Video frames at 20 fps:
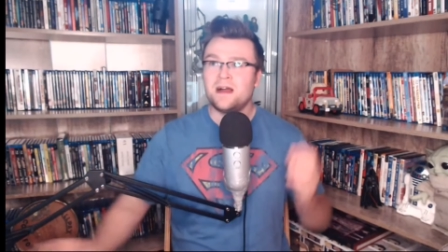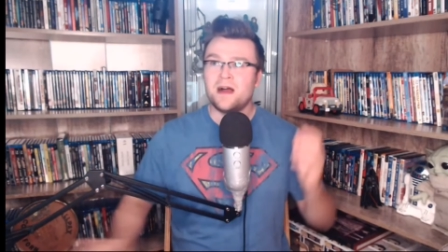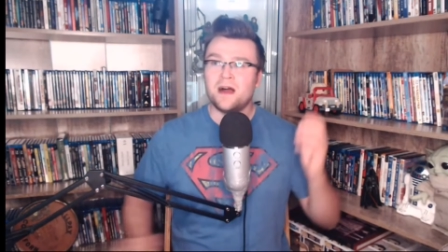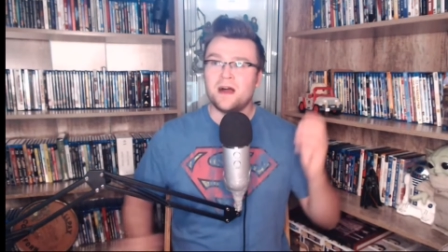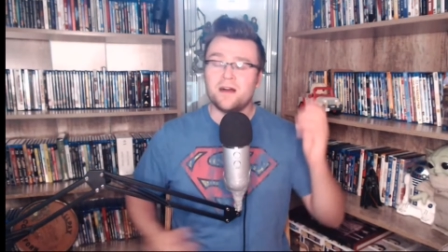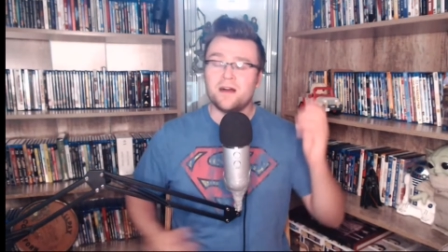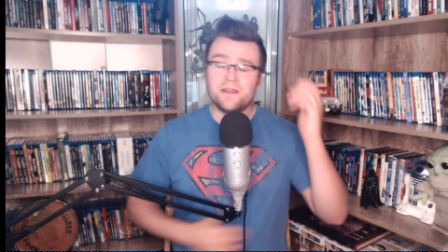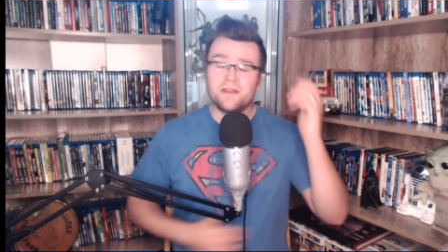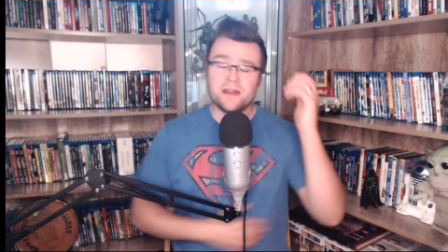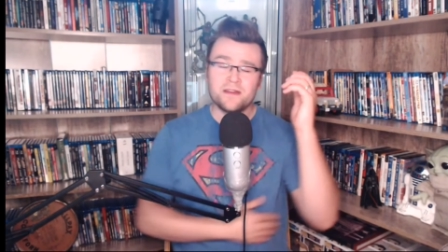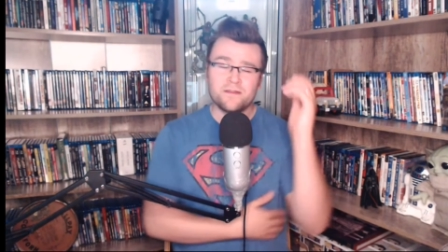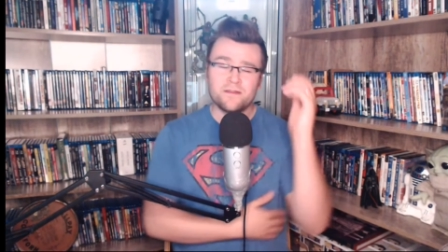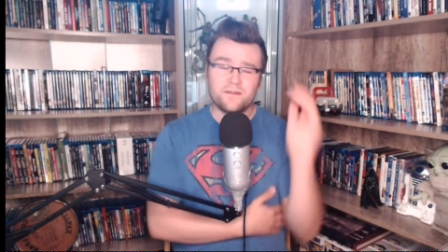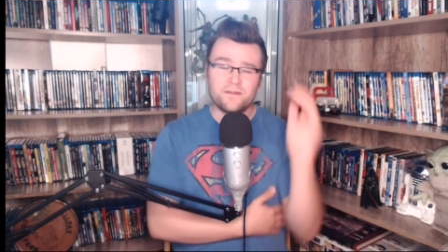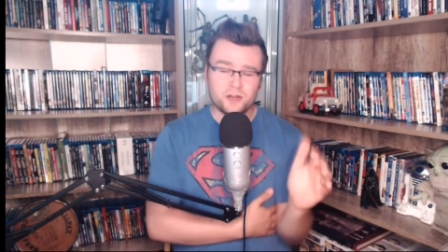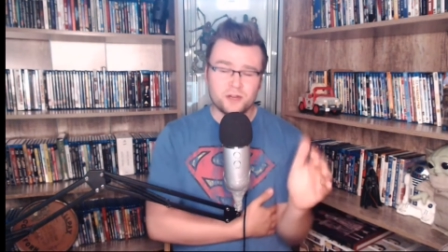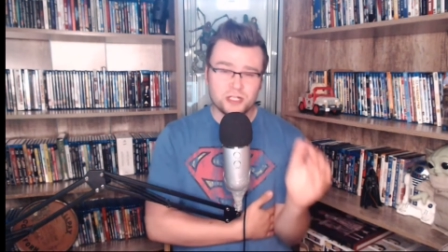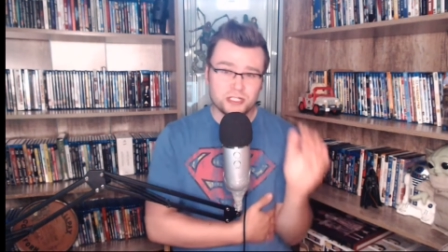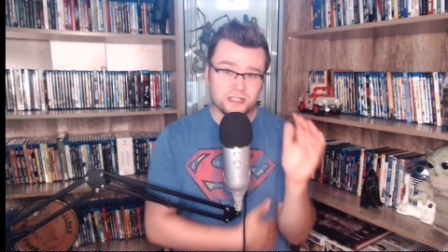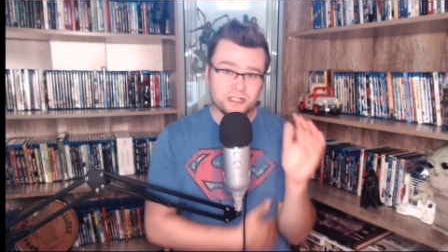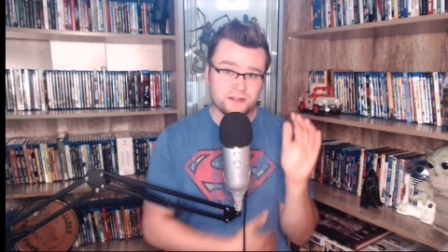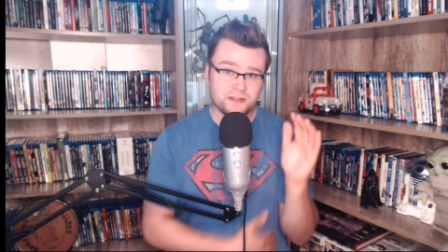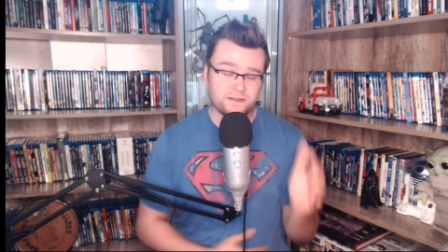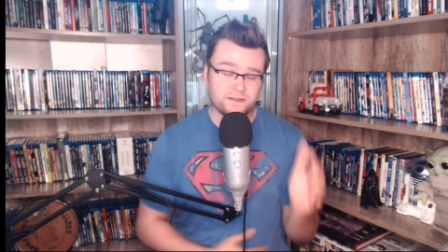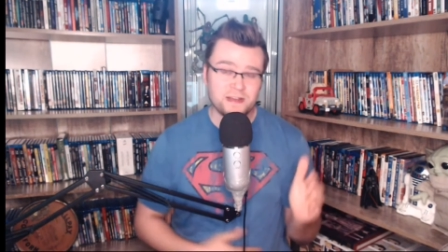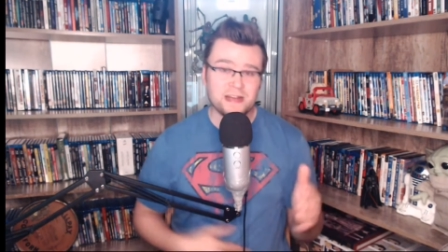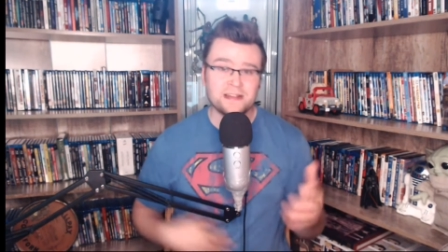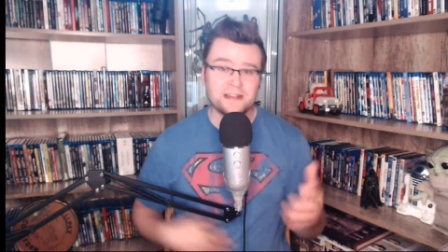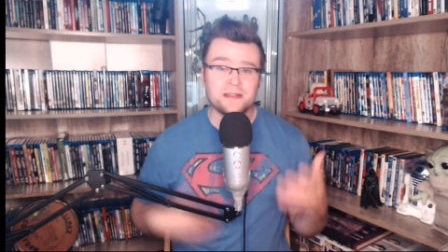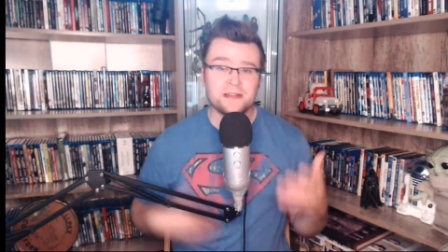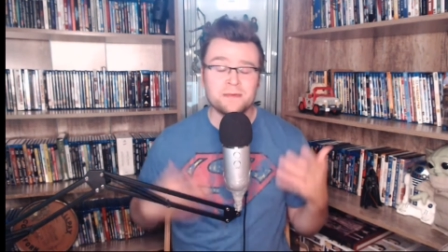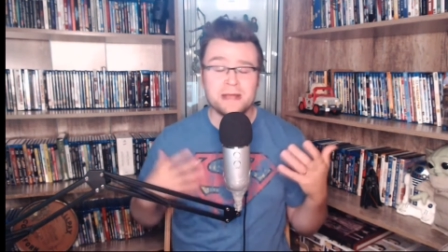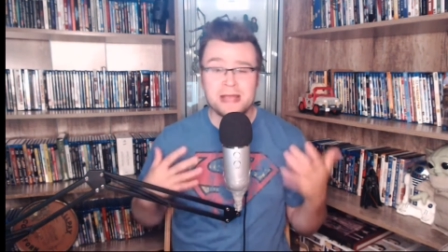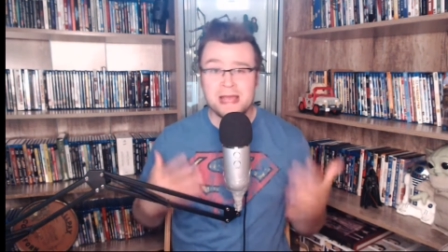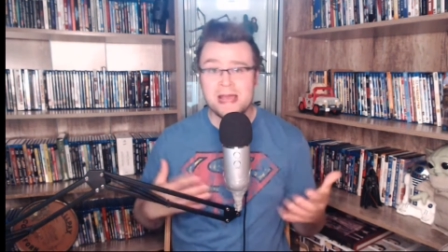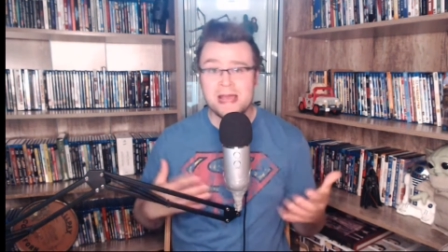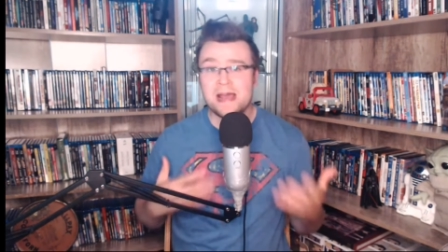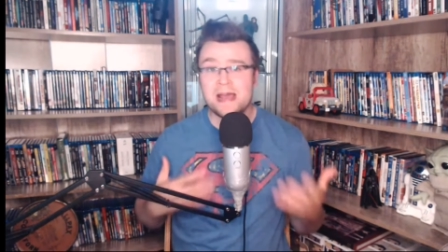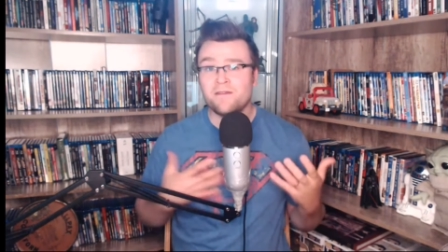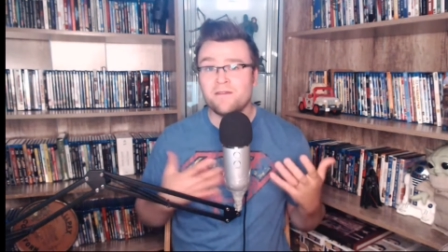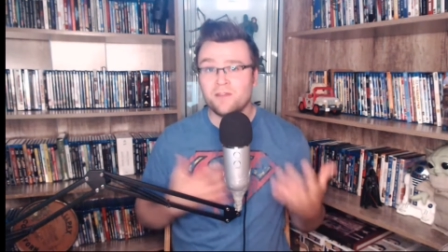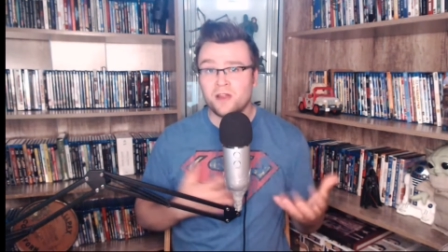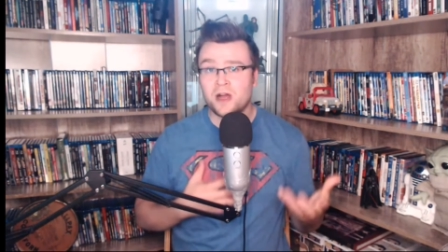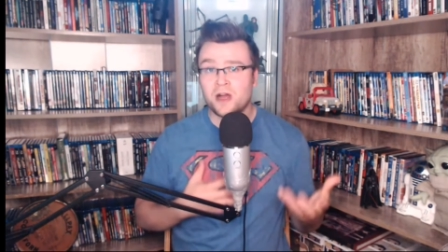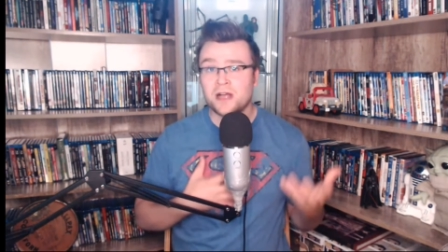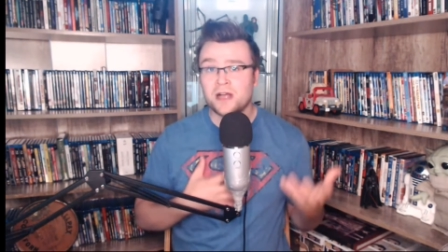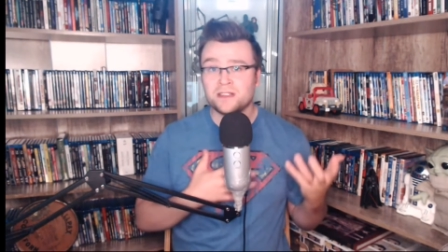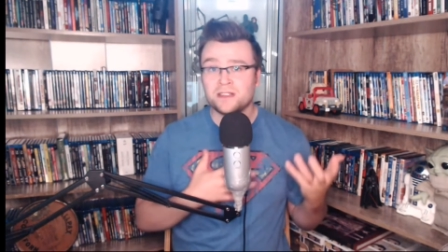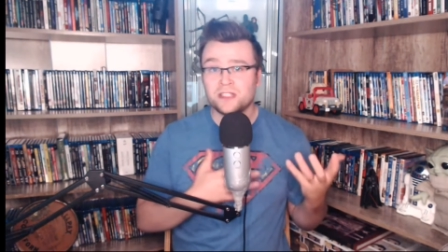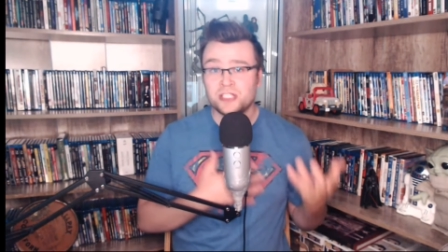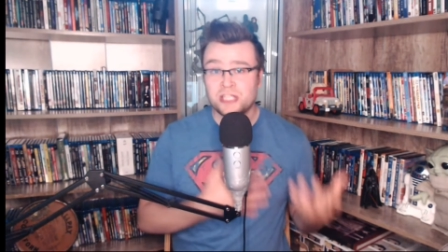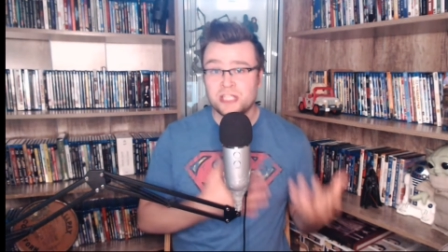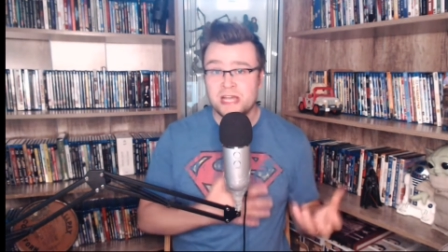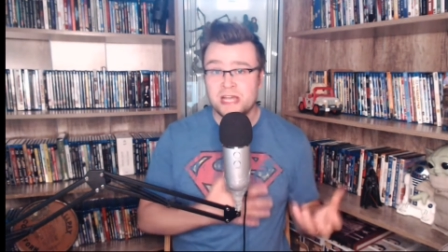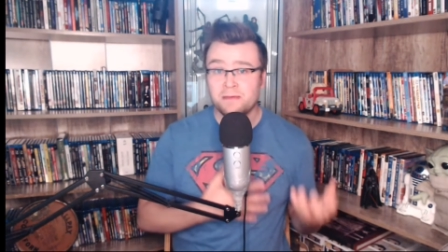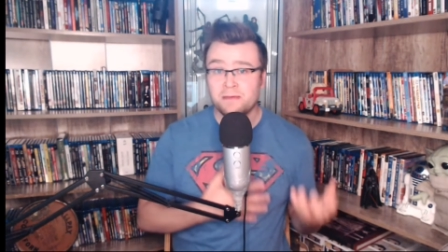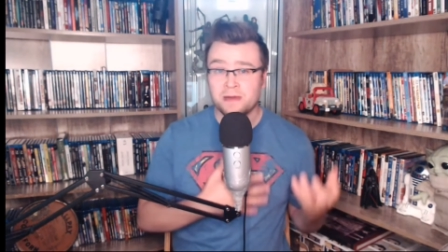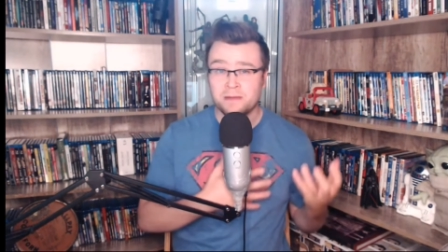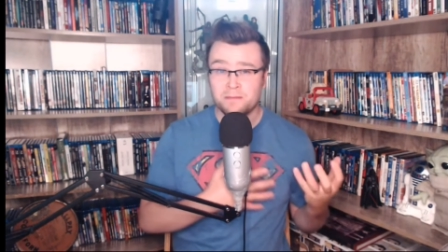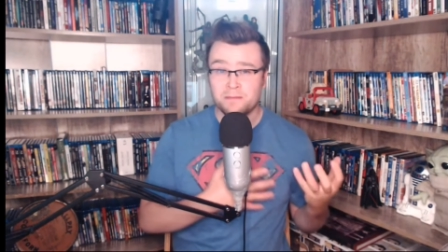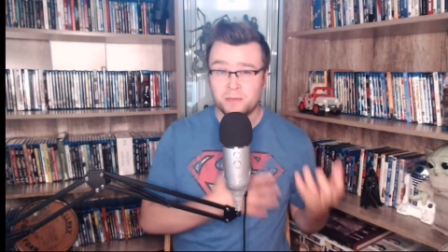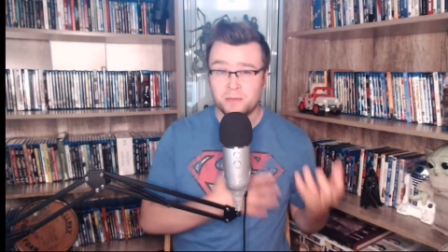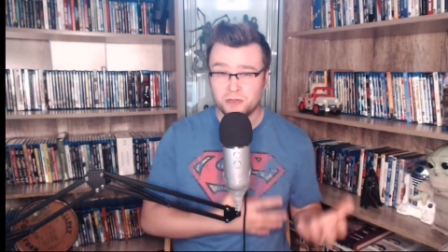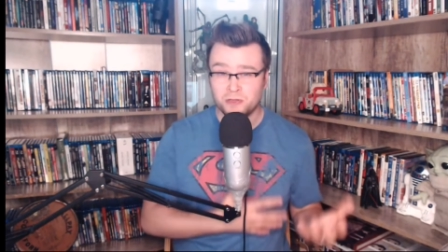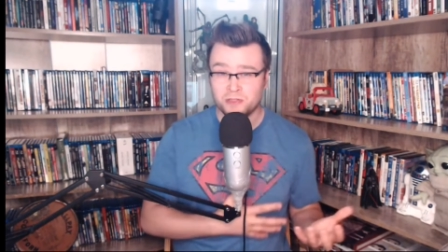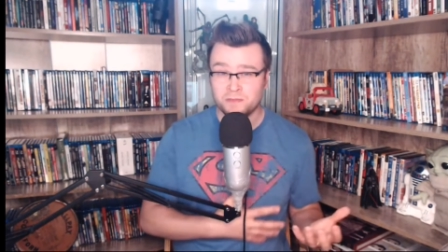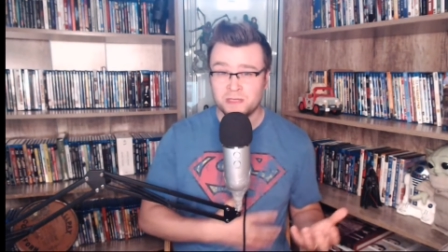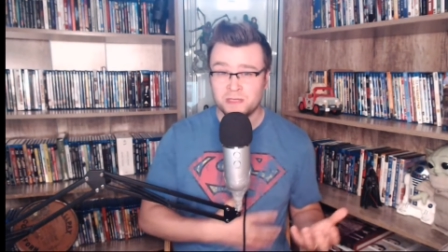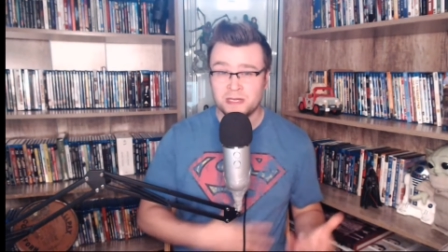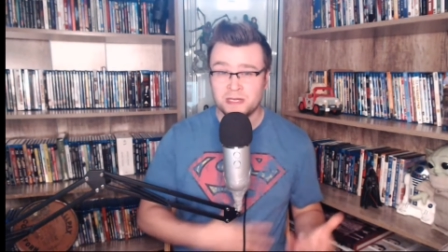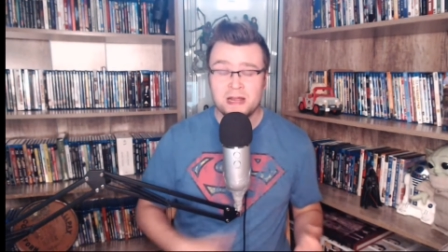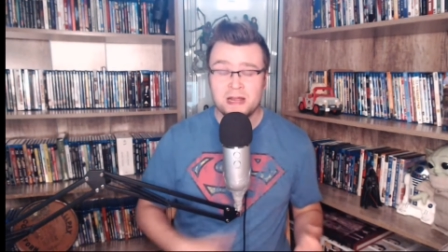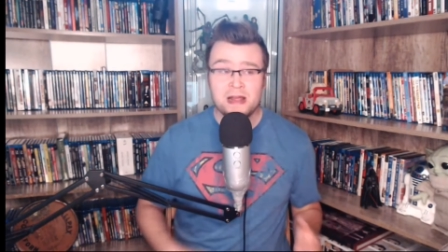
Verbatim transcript: of the unfortunate fact that we have lost Chadwick Boseman.